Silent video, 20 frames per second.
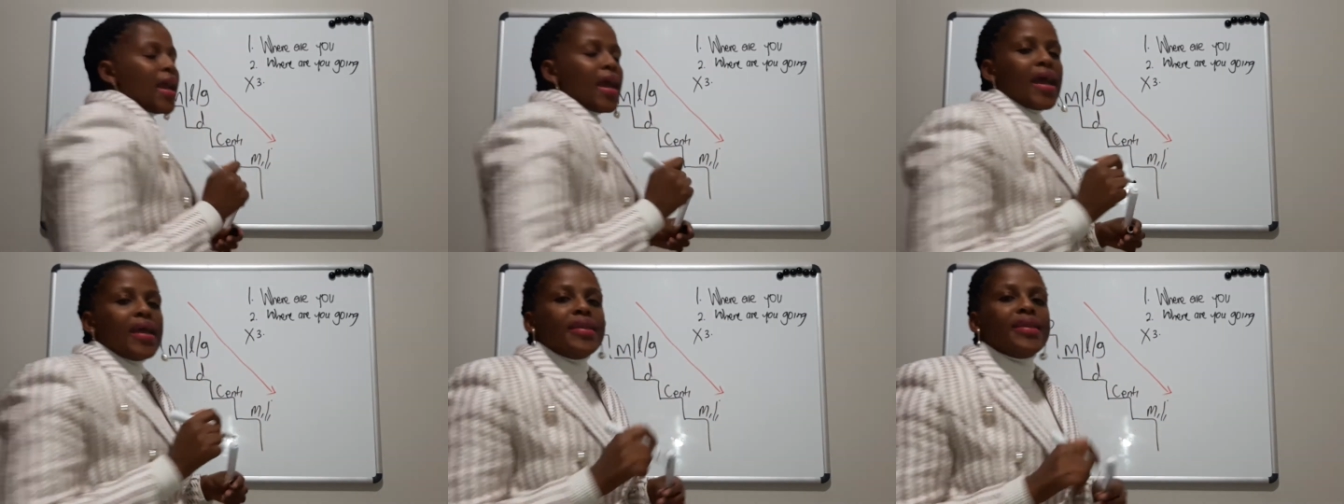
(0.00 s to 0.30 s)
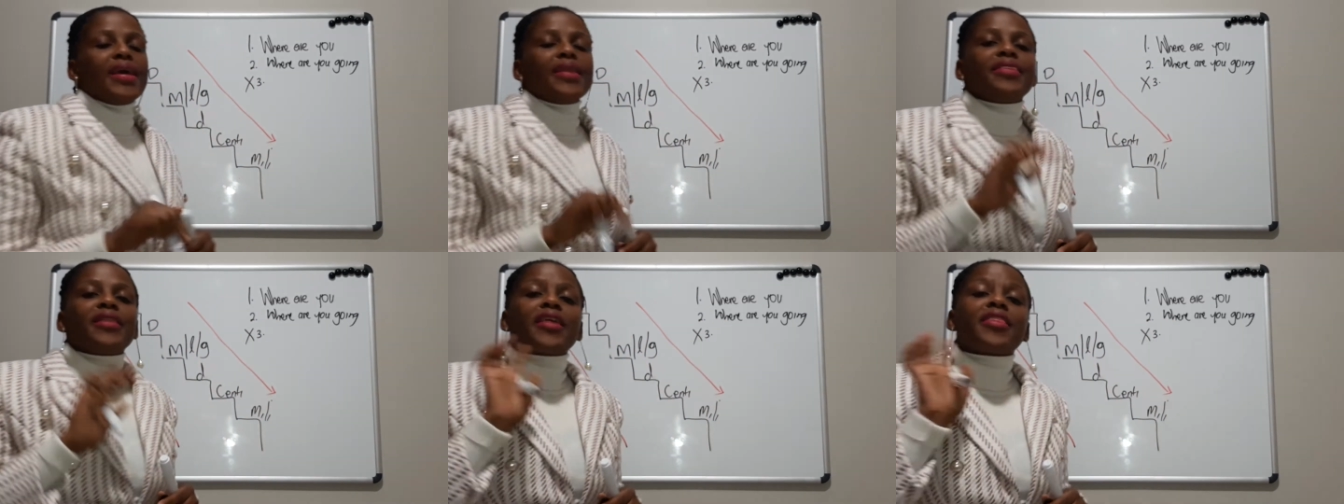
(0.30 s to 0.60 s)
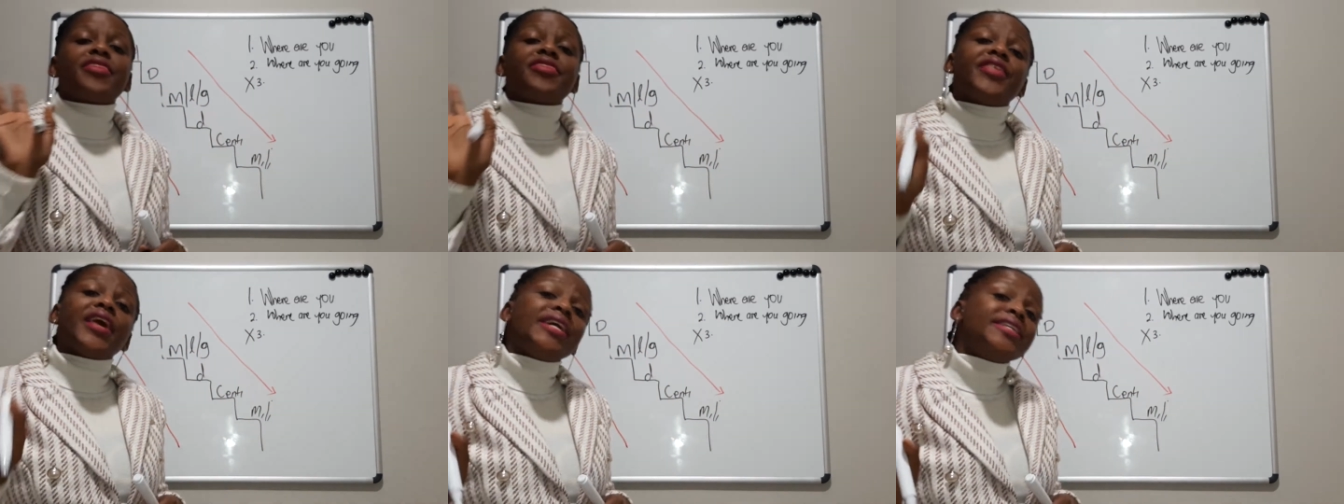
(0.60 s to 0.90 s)
And then the
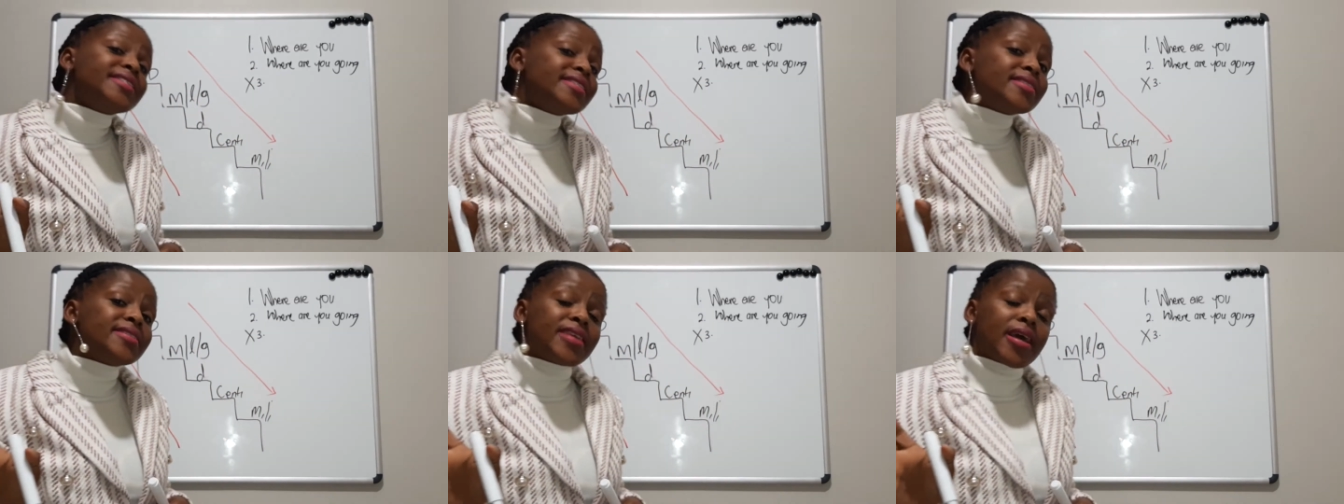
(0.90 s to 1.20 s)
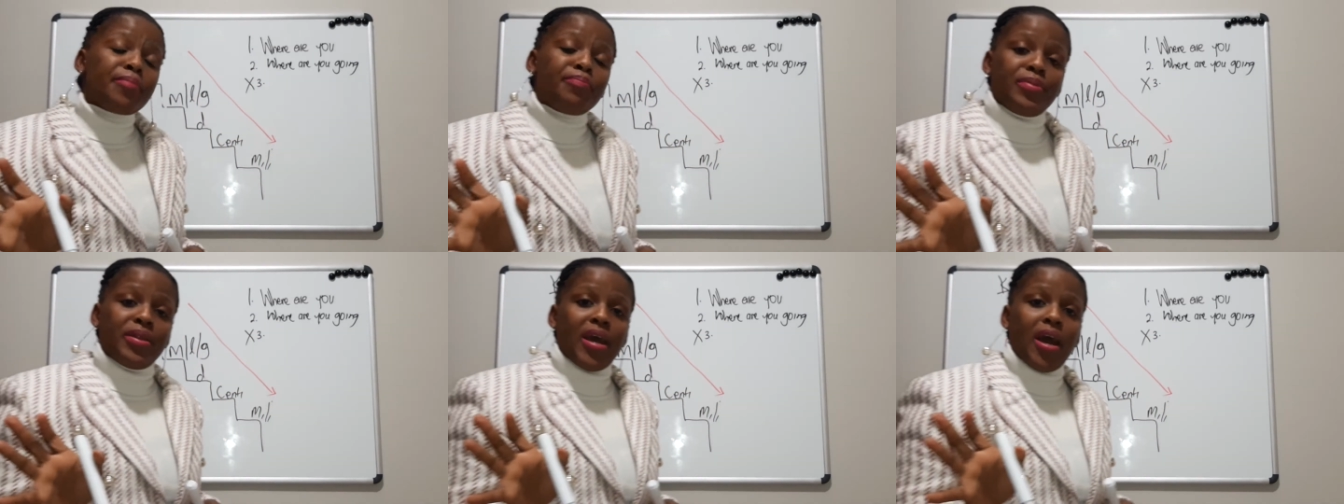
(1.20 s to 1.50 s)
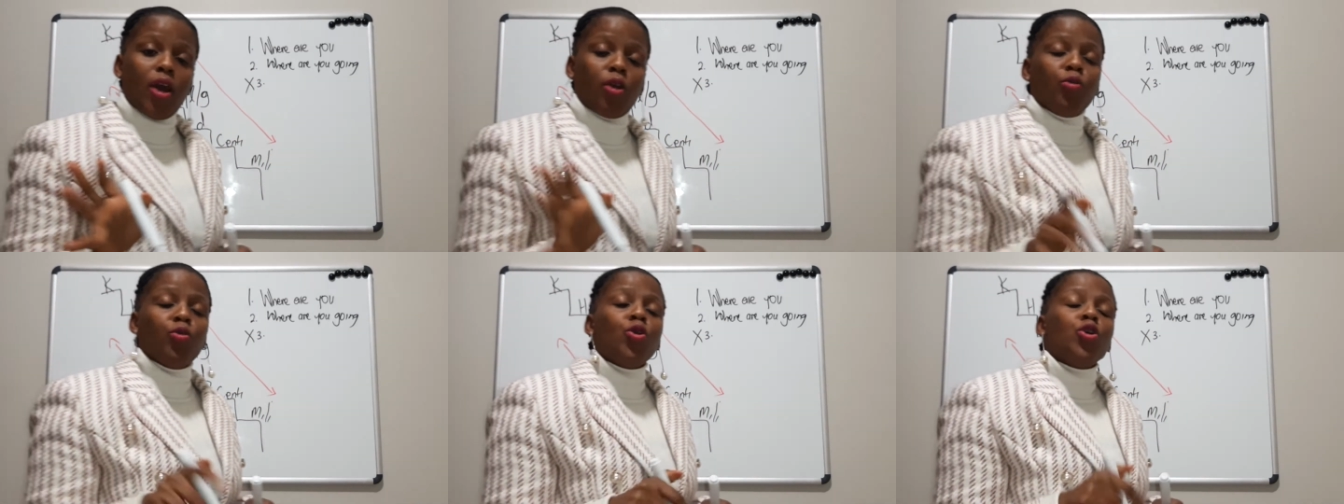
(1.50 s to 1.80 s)
third step,
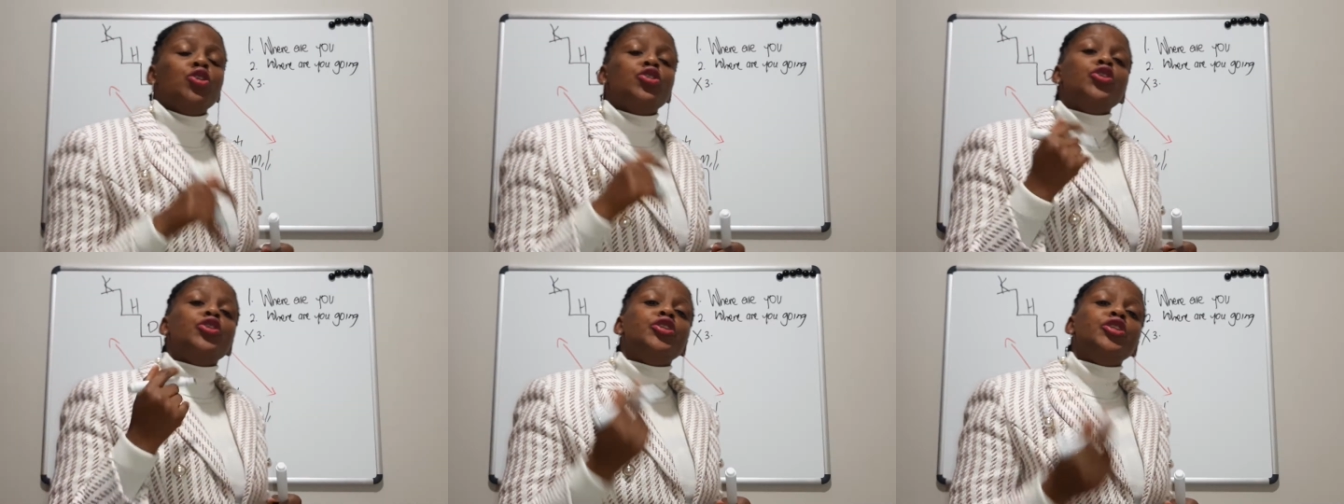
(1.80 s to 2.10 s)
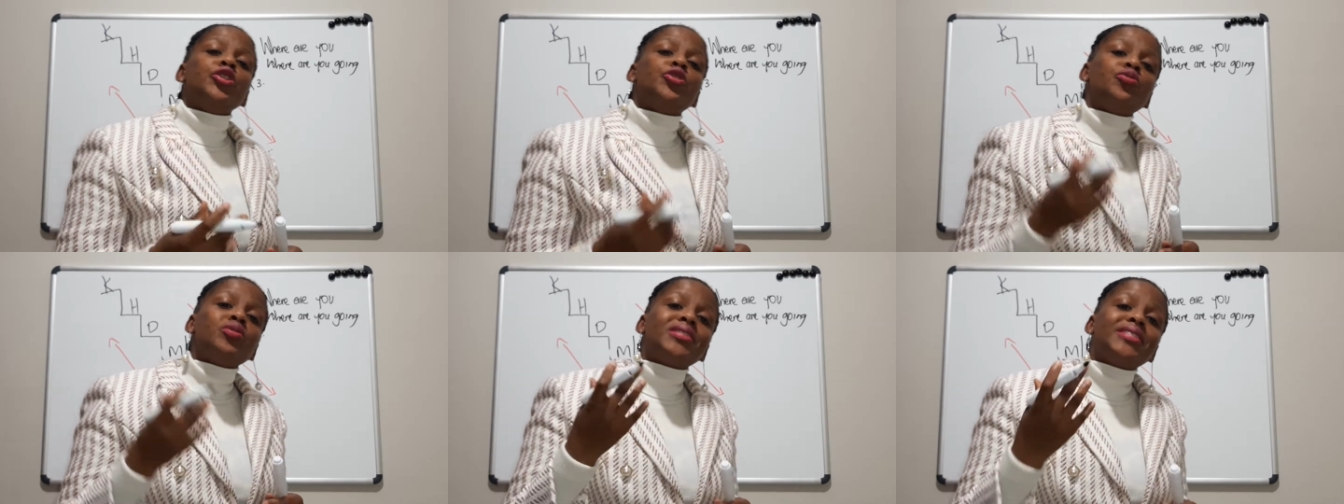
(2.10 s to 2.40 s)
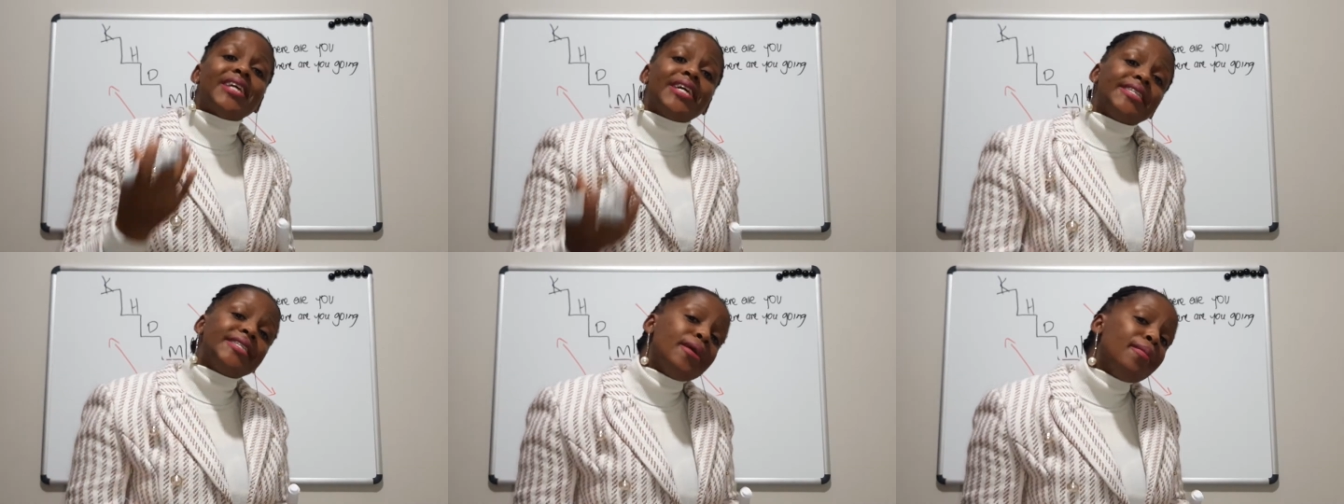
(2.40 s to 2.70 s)
now you need to
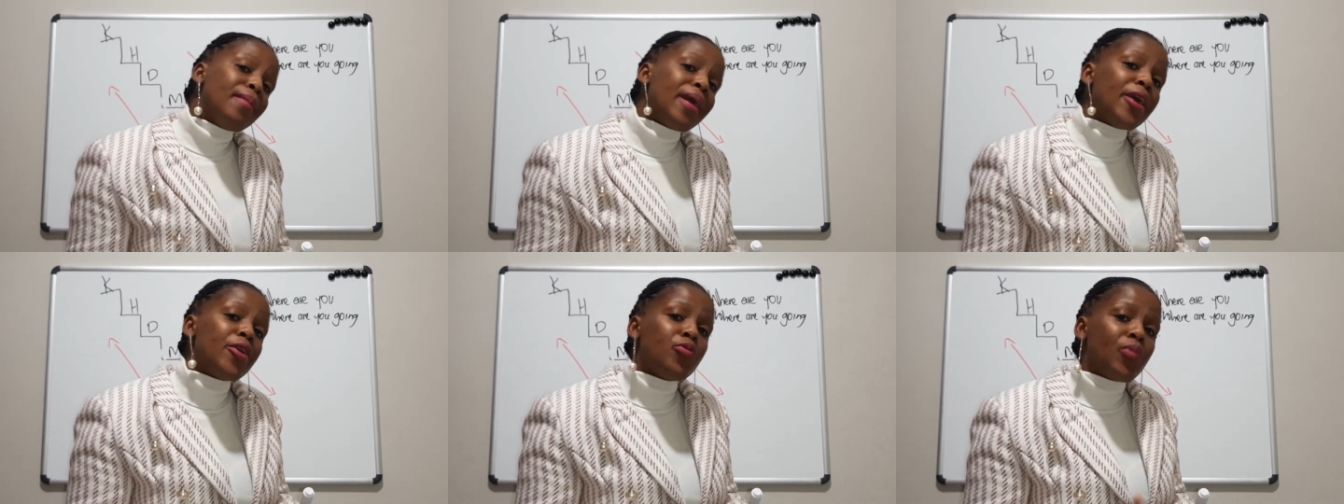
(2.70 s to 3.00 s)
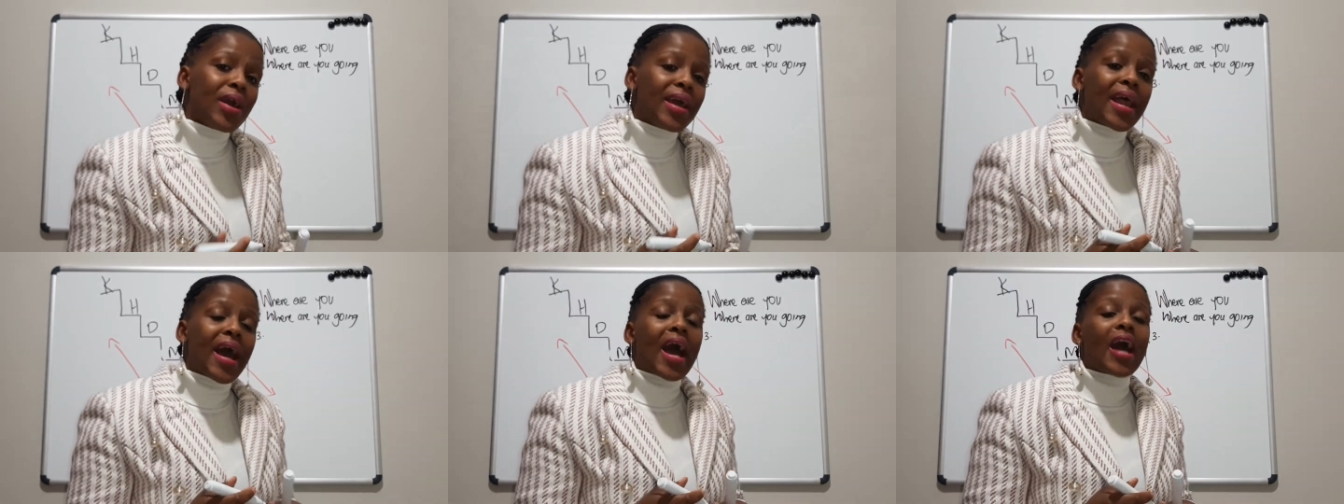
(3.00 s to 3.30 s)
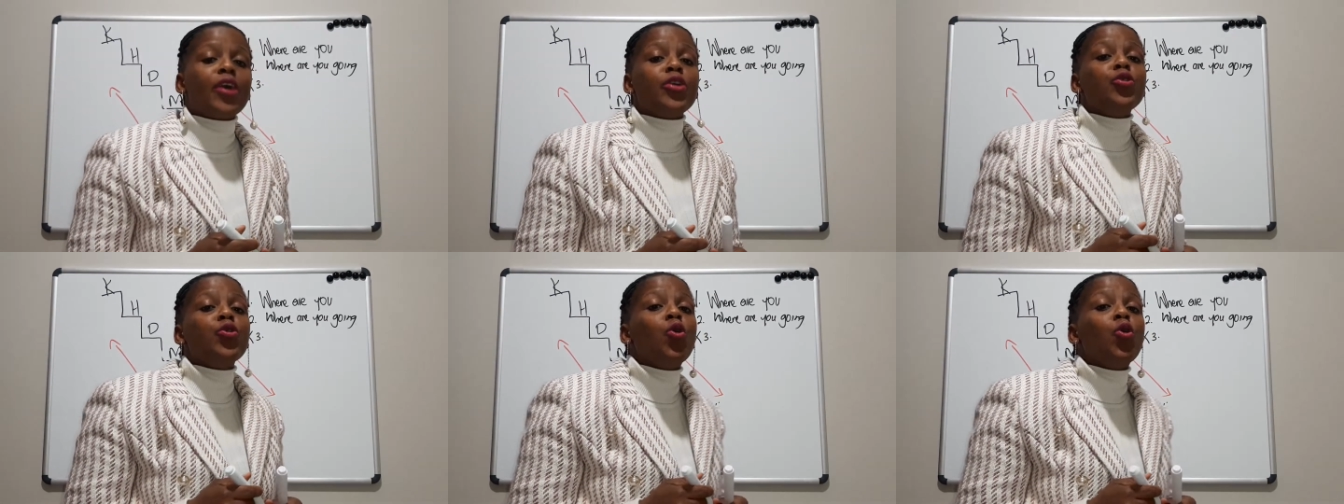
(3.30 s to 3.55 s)
determine whether are you